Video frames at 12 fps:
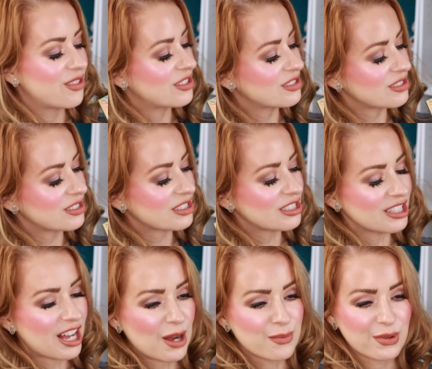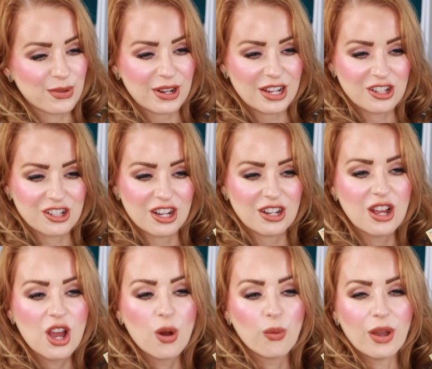This is the collaboration
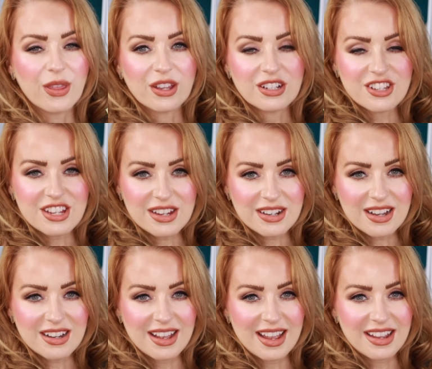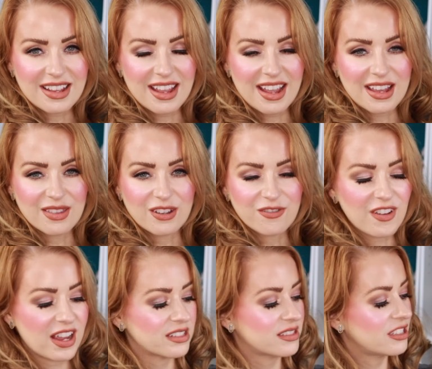with Tina, aka The
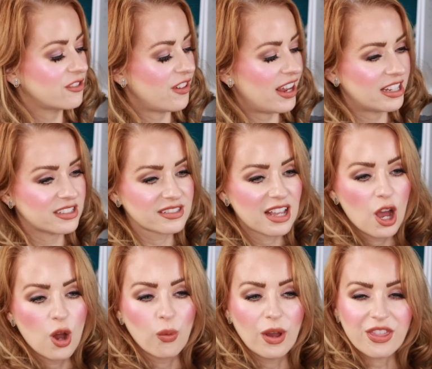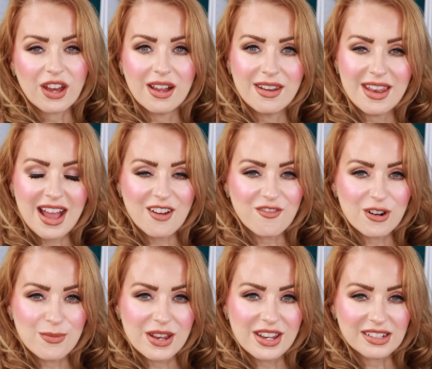Fancy Face, with Annette
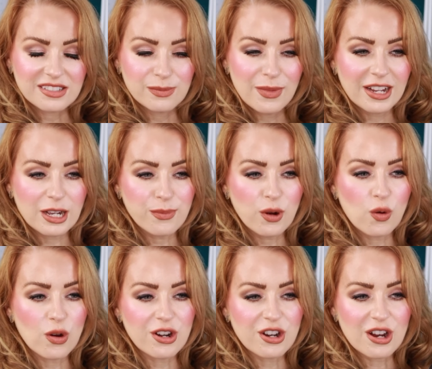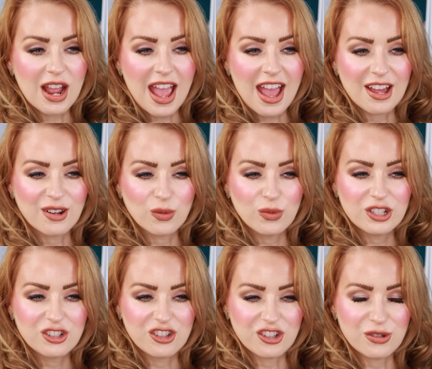from Annette's Makeup Corner, and
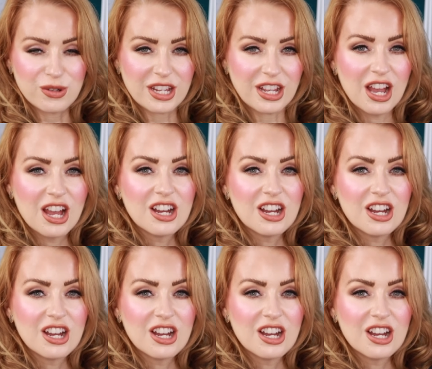with Judy.